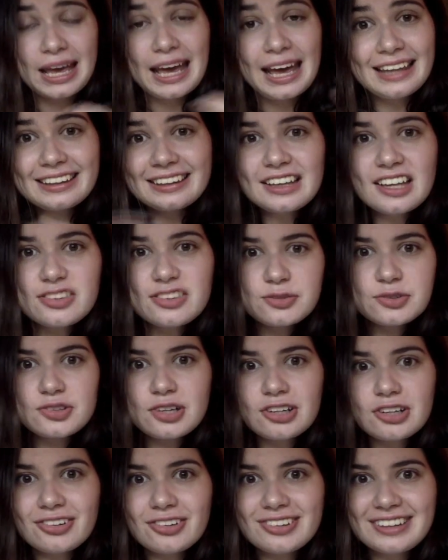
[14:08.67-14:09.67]
And the kids from
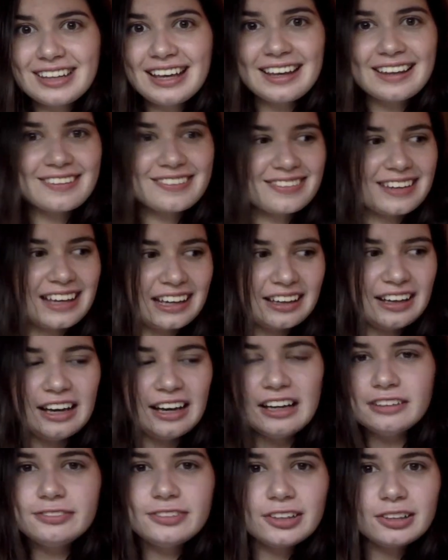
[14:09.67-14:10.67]
Stranger Things, like
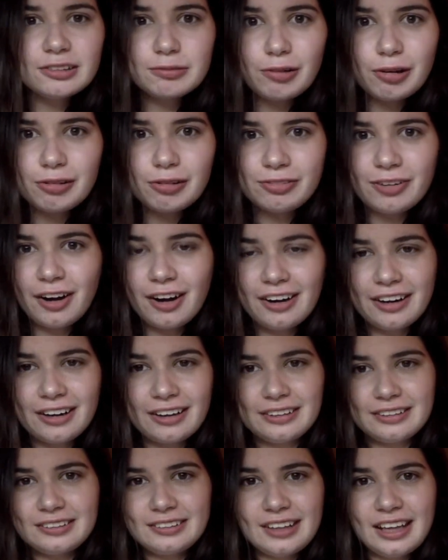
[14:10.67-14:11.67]
Finn
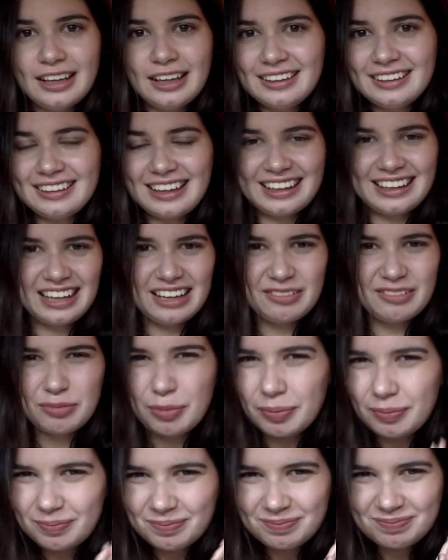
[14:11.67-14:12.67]
Wolfhard, Gaten, I
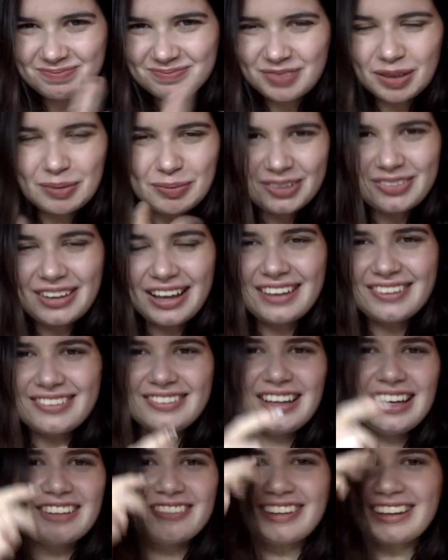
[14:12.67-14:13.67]
can't remember his last
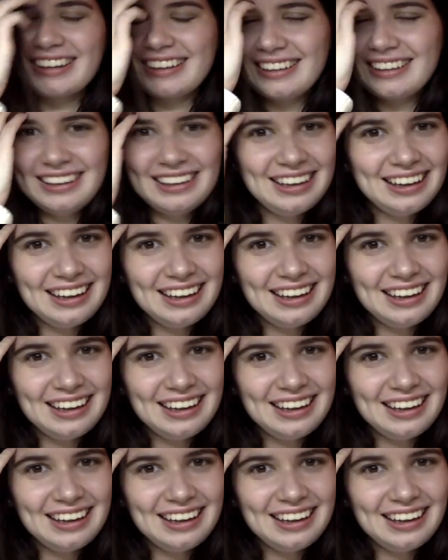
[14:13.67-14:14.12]
name, like,